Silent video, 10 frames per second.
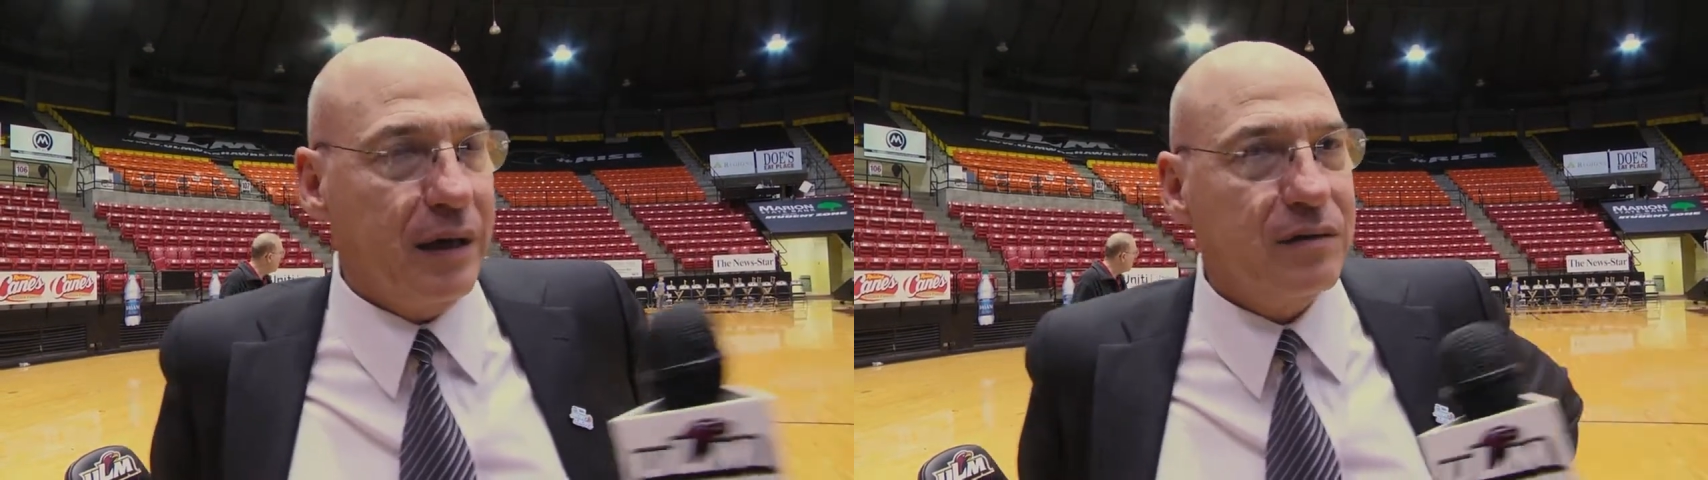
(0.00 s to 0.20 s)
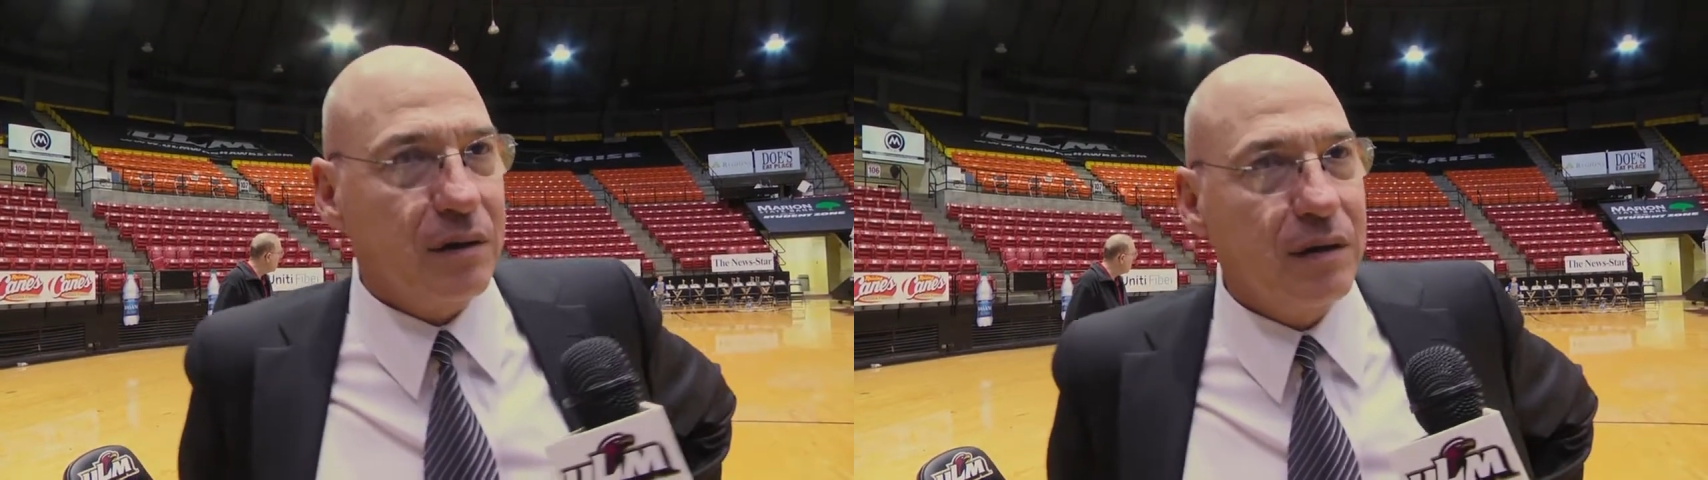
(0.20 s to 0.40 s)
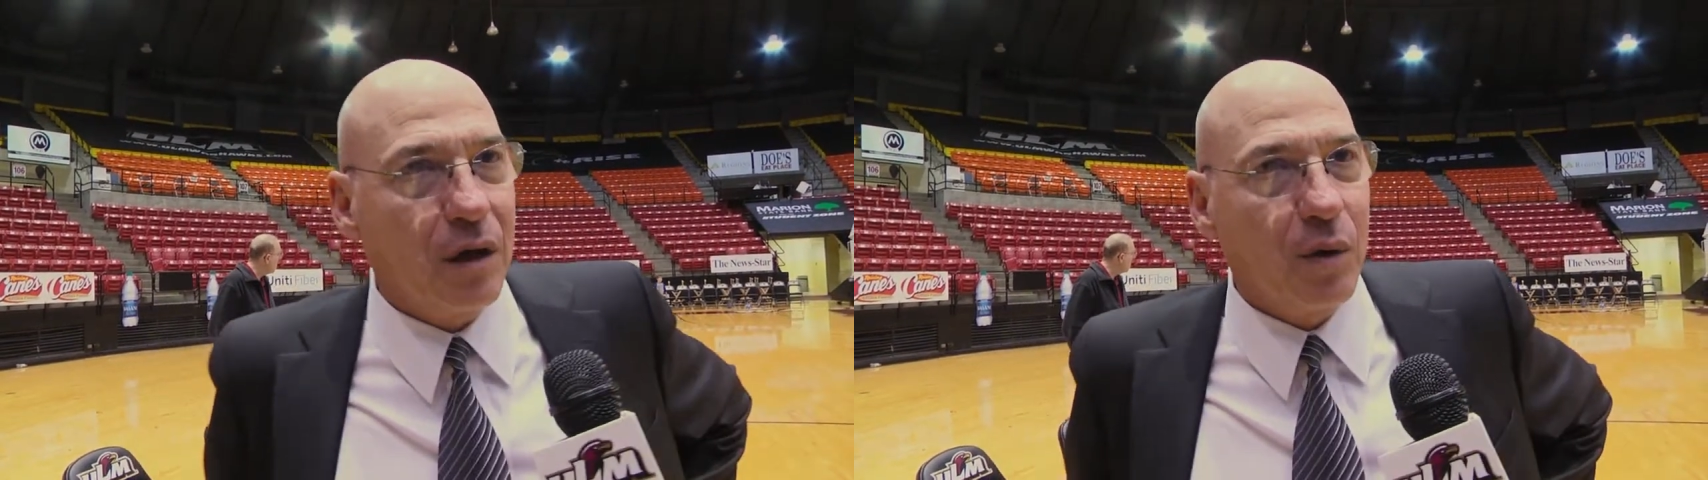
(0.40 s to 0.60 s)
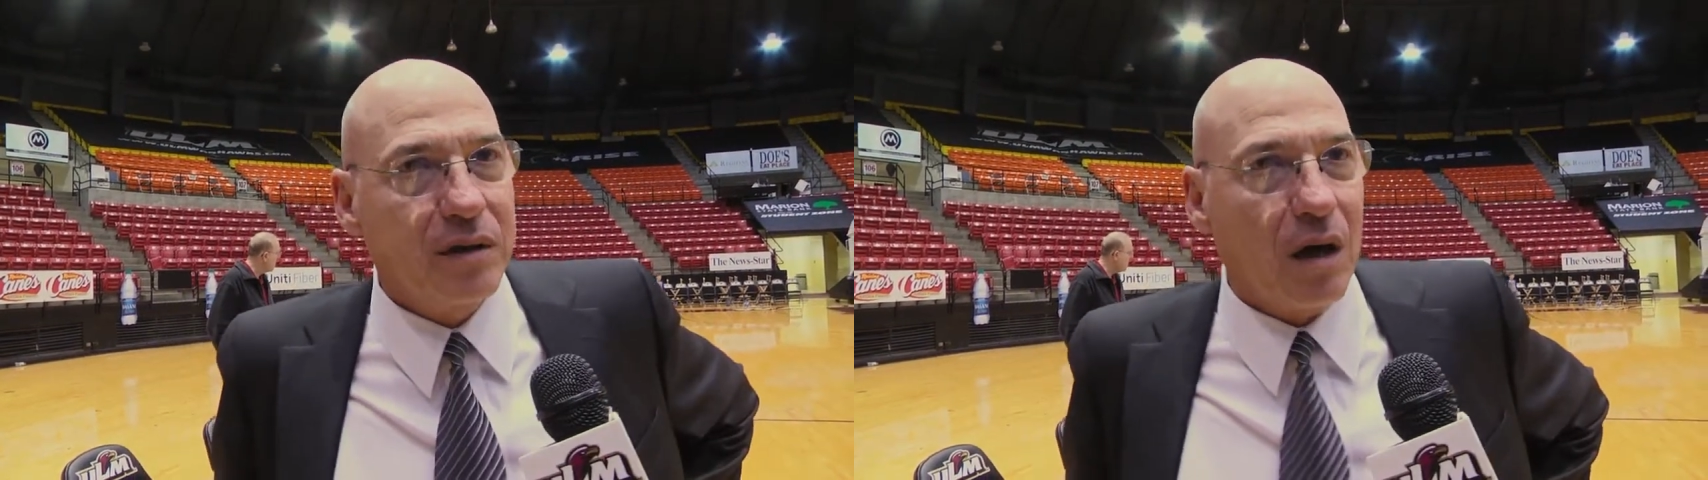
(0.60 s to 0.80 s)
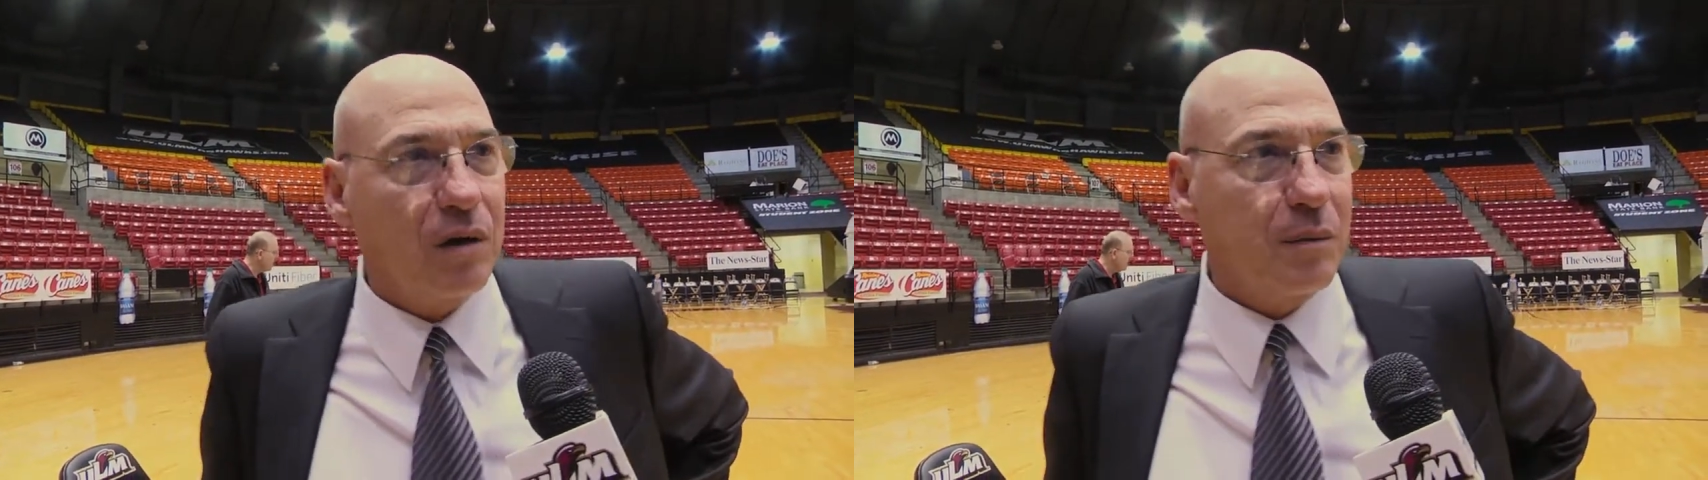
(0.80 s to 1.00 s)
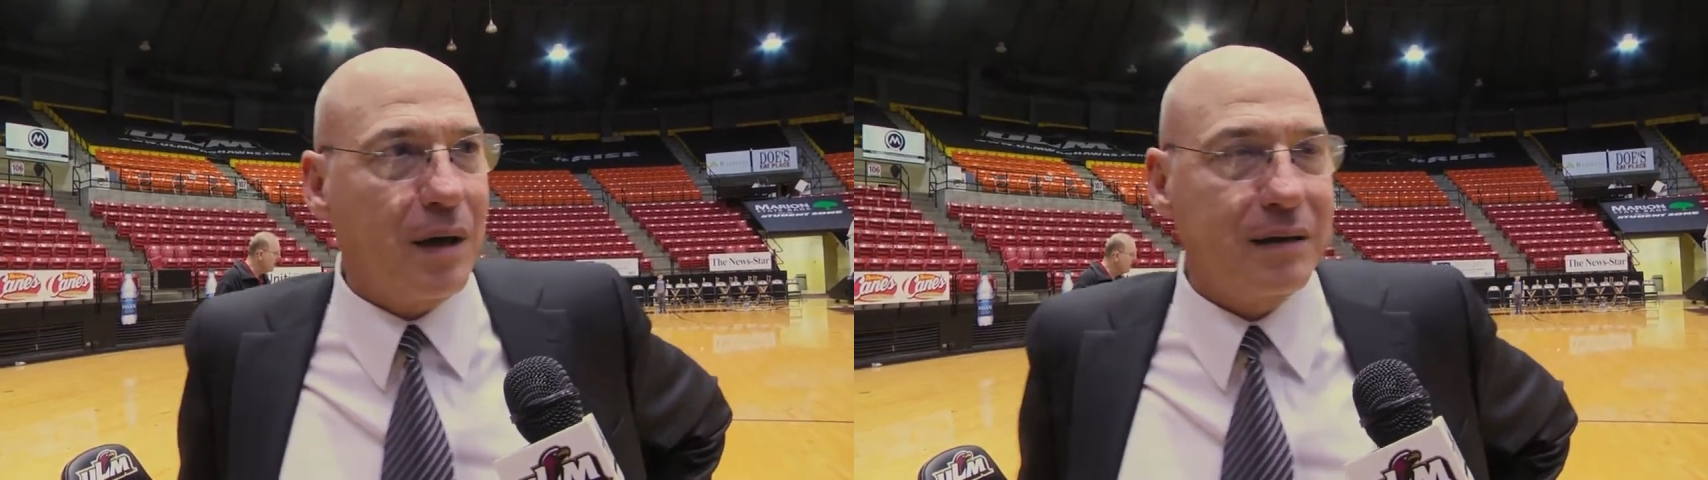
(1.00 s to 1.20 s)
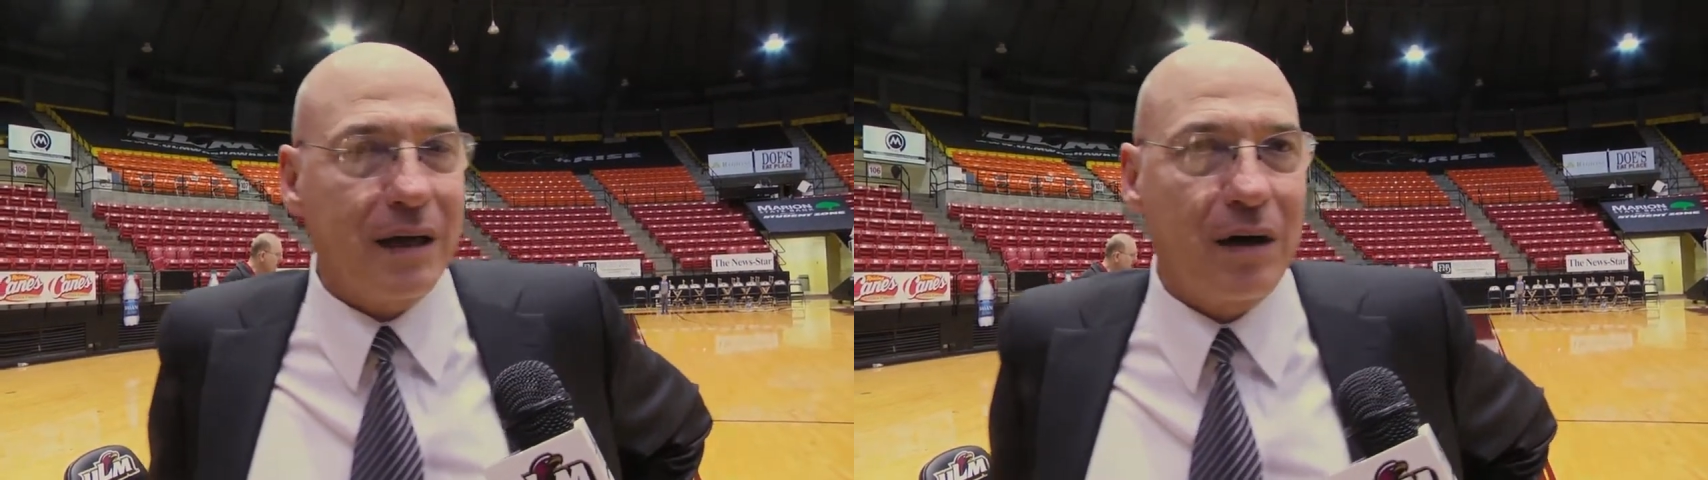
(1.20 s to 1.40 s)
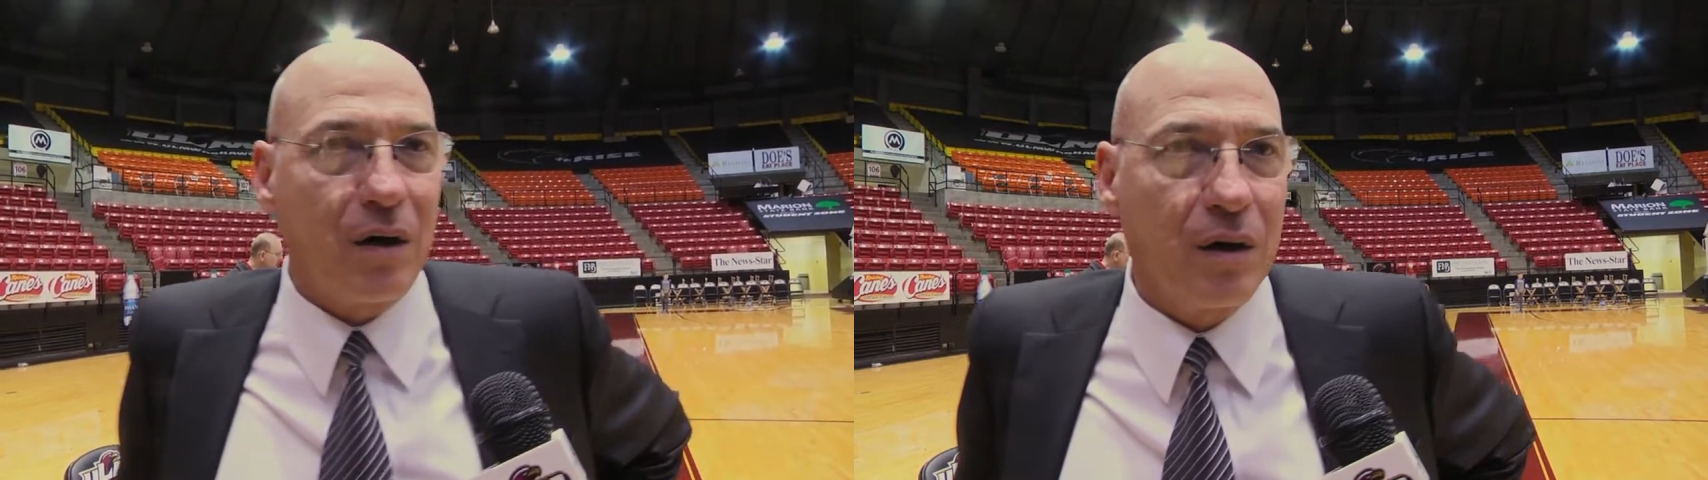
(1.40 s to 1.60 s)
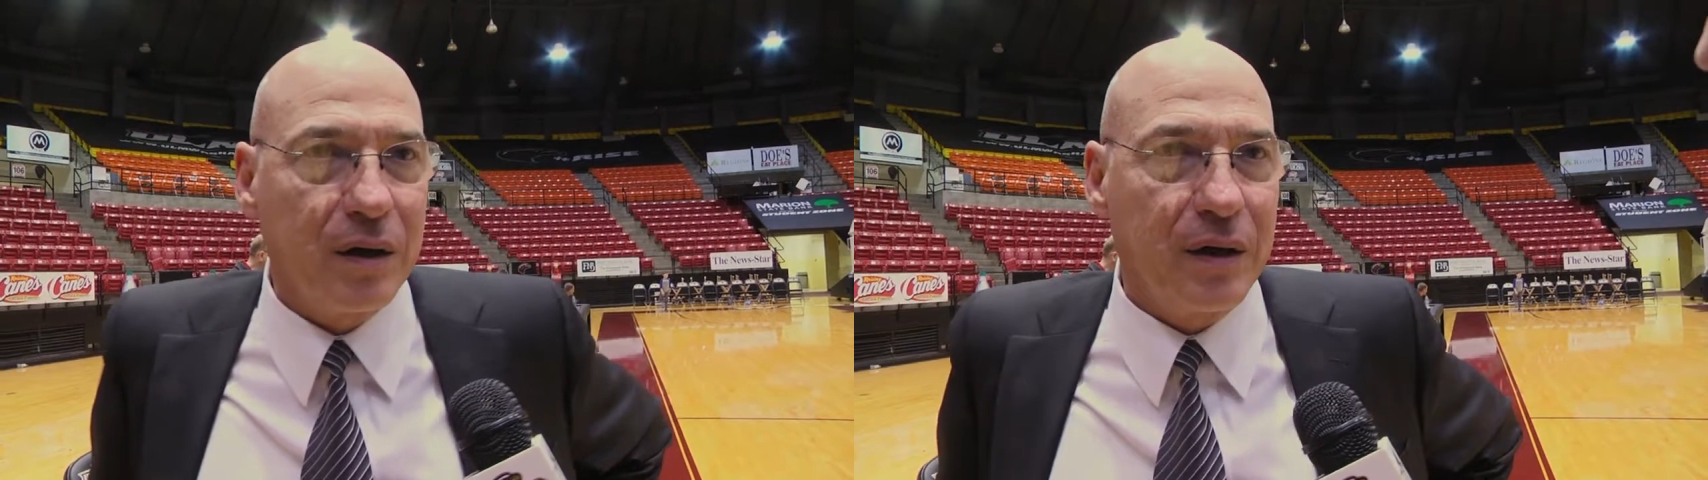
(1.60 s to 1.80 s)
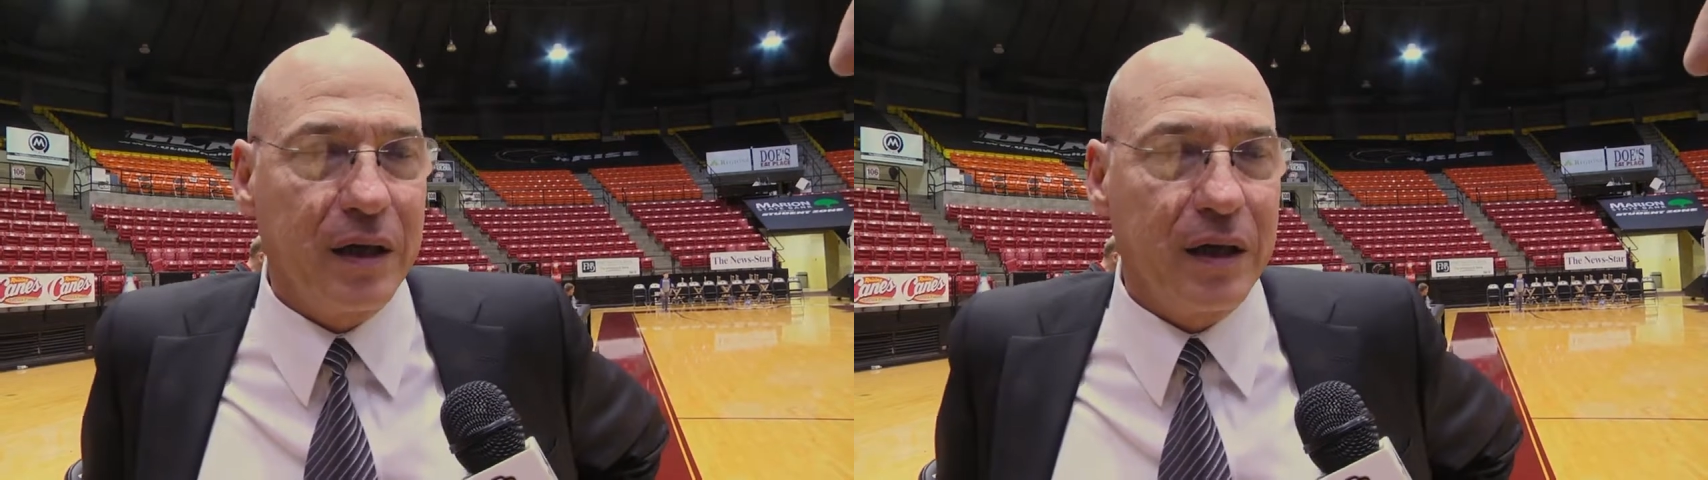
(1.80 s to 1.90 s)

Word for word: he's, you know, we talked about that earlier.